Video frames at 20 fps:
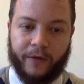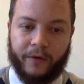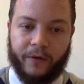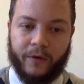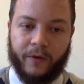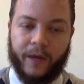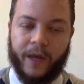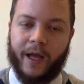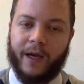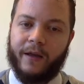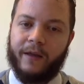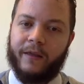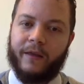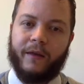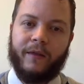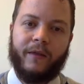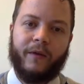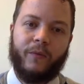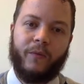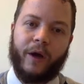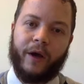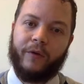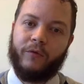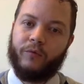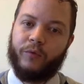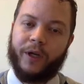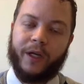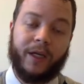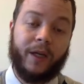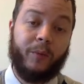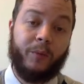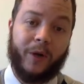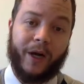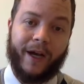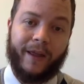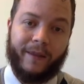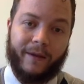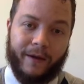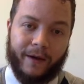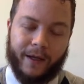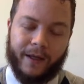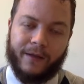So anything that I had written in Python